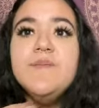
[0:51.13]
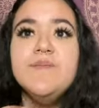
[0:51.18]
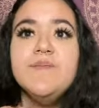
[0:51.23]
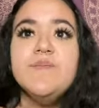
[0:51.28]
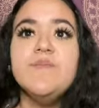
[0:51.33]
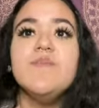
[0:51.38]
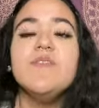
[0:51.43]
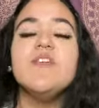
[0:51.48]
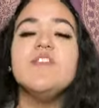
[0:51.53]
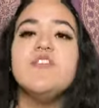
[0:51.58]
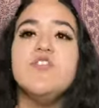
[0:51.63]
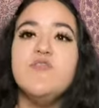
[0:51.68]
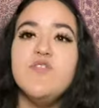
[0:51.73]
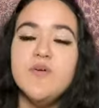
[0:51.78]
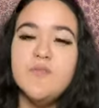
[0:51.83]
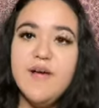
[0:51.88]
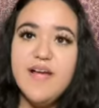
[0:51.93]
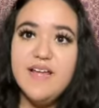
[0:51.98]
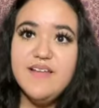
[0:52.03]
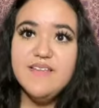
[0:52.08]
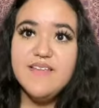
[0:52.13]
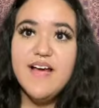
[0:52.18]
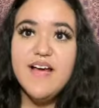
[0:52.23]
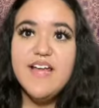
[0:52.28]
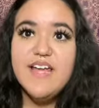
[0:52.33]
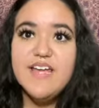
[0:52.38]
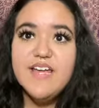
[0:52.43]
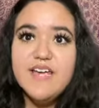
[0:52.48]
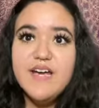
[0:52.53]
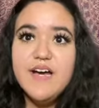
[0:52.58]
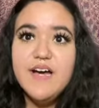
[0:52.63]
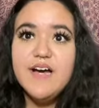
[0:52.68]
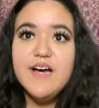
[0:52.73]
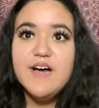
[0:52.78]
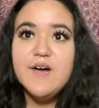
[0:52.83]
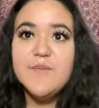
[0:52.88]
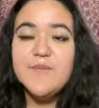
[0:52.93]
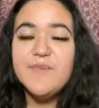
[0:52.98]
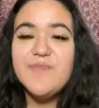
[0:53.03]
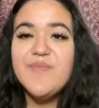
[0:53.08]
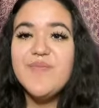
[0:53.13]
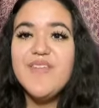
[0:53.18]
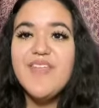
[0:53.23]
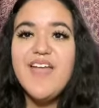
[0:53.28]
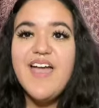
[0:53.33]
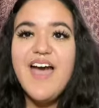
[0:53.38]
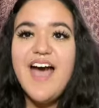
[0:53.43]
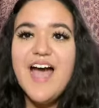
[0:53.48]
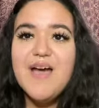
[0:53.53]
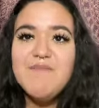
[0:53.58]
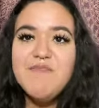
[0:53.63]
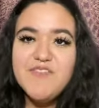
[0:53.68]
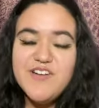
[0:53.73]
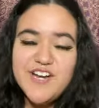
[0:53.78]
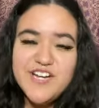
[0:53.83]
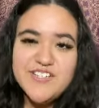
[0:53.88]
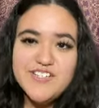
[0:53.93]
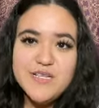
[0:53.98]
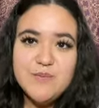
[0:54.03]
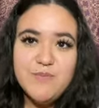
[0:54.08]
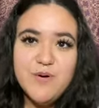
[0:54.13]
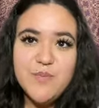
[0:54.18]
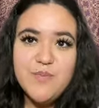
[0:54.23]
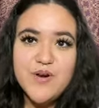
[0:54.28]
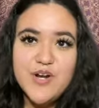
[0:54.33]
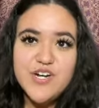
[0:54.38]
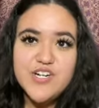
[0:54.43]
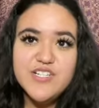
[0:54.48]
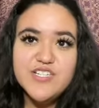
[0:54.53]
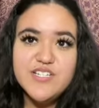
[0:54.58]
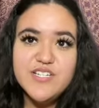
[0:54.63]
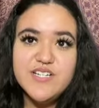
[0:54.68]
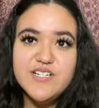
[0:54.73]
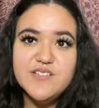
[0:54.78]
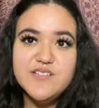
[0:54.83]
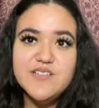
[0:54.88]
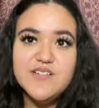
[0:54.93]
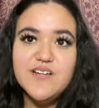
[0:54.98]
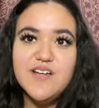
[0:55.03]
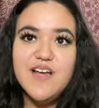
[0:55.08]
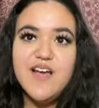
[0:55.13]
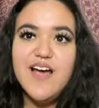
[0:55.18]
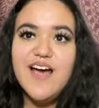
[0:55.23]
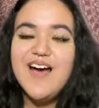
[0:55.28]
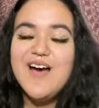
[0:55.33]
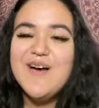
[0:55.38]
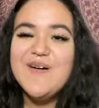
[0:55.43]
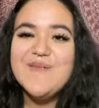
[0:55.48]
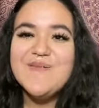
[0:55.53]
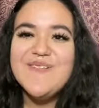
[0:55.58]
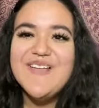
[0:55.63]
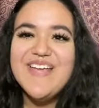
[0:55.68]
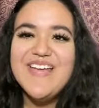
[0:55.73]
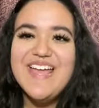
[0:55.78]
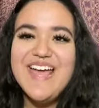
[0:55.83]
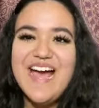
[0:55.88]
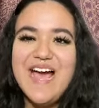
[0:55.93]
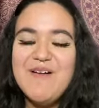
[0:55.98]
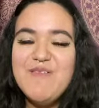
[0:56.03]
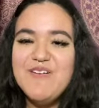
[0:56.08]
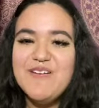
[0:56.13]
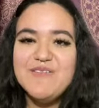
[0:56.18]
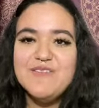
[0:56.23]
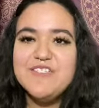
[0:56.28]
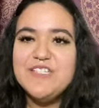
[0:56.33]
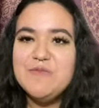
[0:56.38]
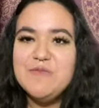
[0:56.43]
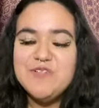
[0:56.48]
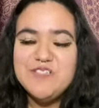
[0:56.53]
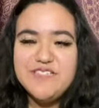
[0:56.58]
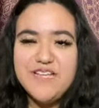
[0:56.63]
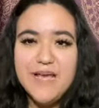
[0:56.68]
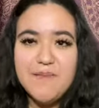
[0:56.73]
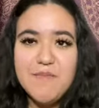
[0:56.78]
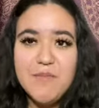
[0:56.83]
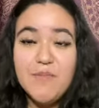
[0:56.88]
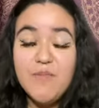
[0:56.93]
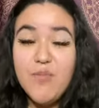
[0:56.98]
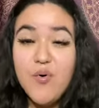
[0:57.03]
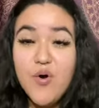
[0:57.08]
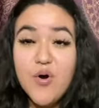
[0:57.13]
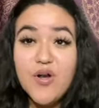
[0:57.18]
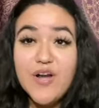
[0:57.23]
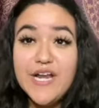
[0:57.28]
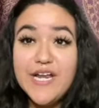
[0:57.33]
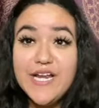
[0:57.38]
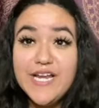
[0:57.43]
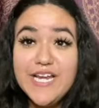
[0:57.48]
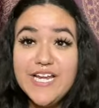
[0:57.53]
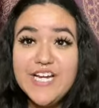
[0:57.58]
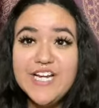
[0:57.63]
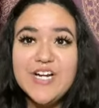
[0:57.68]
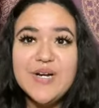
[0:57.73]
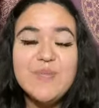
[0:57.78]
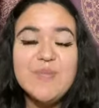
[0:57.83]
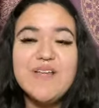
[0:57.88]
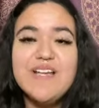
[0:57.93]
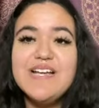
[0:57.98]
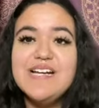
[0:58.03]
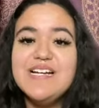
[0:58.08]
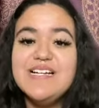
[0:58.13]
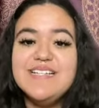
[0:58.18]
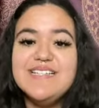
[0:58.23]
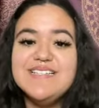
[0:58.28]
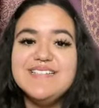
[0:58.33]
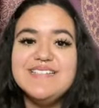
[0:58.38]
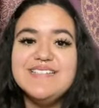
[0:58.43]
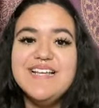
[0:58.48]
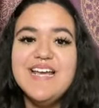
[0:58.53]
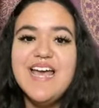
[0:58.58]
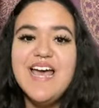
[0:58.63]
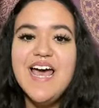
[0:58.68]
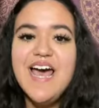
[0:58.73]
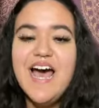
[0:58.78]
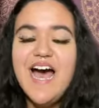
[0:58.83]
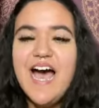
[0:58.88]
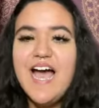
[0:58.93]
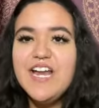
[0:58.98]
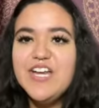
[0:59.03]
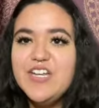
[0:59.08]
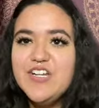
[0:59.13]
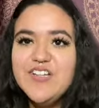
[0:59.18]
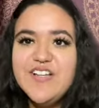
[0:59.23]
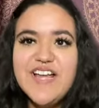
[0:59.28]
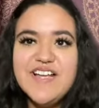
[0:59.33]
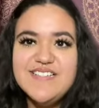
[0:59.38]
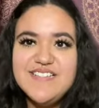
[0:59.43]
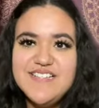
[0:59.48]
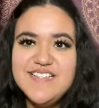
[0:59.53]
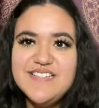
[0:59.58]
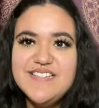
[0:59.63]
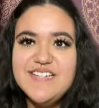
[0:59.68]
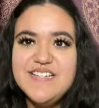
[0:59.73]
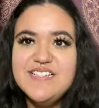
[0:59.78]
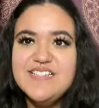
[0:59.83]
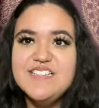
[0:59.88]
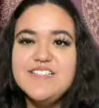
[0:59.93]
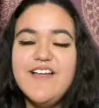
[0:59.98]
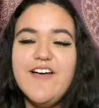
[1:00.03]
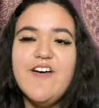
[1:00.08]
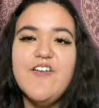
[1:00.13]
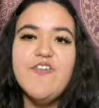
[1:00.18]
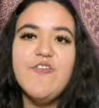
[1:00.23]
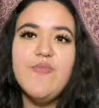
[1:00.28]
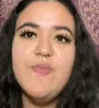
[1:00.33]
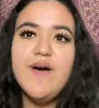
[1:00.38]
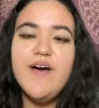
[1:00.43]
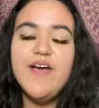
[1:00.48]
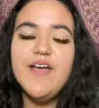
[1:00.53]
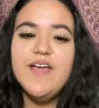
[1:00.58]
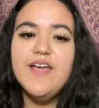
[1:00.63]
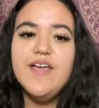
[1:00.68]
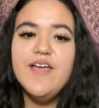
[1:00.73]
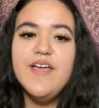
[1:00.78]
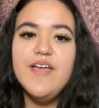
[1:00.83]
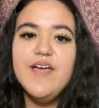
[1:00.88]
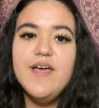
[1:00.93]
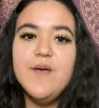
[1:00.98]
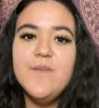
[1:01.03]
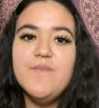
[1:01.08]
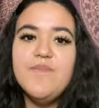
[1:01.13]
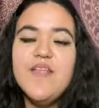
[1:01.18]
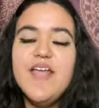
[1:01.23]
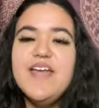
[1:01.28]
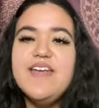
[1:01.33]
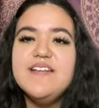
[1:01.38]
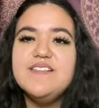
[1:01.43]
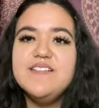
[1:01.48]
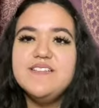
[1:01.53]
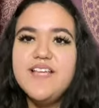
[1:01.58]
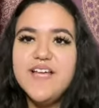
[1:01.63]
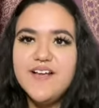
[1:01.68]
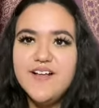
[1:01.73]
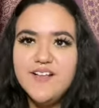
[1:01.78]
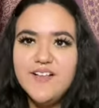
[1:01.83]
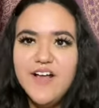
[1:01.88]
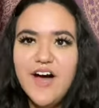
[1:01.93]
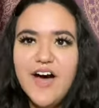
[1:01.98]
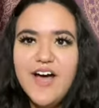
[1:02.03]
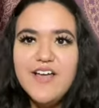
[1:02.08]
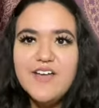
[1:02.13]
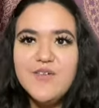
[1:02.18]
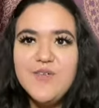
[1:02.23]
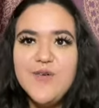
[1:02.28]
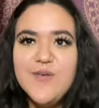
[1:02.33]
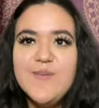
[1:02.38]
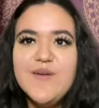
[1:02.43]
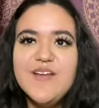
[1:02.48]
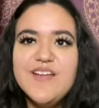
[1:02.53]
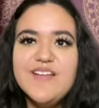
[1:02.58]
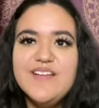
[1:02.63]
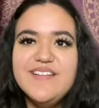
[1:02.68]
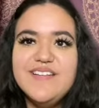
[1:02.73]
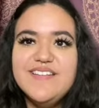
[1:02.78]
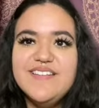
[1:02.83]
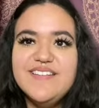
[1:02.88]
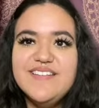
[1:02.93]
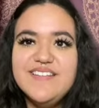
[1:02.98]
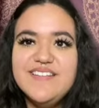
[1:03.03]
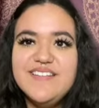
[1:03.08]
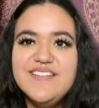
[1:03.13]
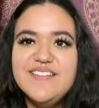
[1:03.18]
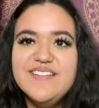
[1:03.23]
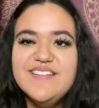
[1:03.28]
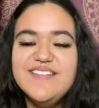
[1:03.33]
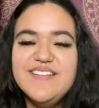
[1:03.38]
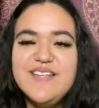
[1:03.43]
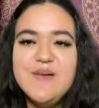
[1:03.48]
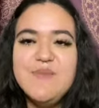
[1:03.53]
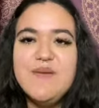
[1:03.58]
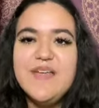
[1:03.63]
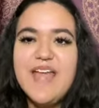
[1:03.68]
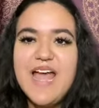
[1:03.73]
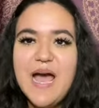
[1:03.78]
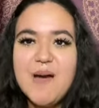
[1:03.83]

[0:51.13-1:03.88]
So for my diet, I'm a very simple person. Some would say I'm a boring eater because I do like seasoning and stuff, but it doesn't take a lot for me to be happy